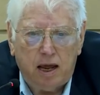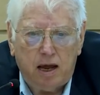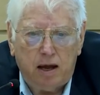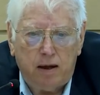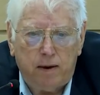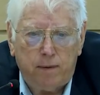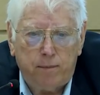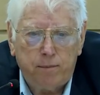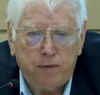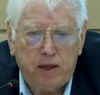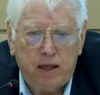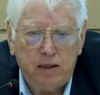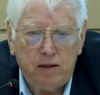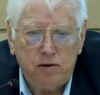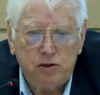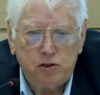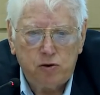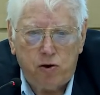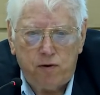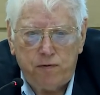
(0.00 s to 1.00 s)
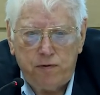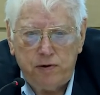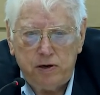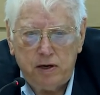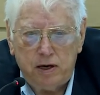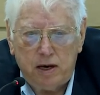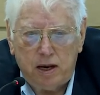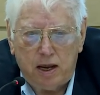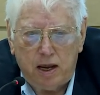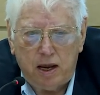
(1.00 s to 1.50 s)
And there's
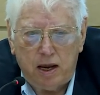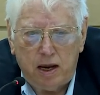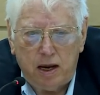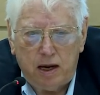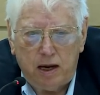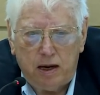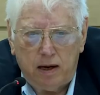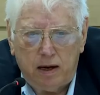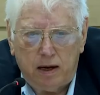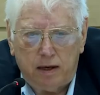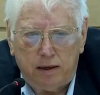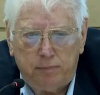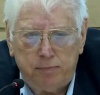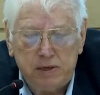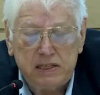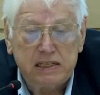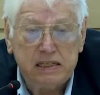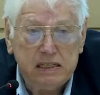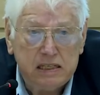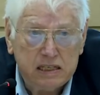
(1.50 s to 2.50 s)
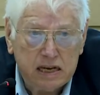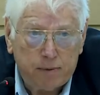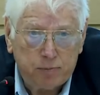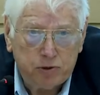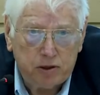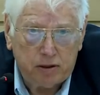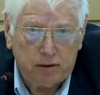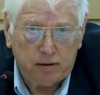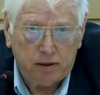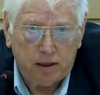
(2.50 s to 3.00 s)
often a
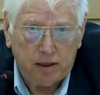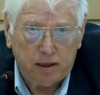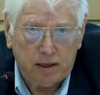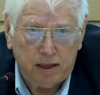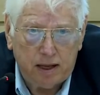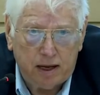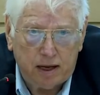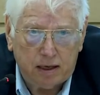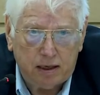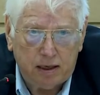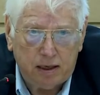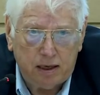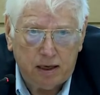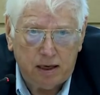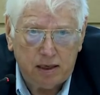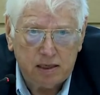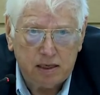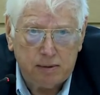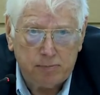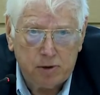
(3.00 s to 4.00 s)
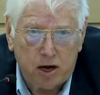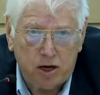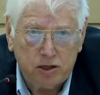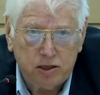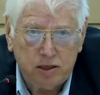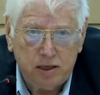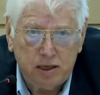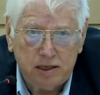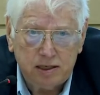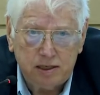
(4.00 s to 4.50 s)
misconception that it is
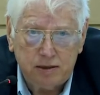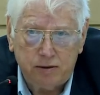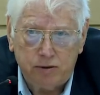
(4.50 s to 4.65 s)
homogenous,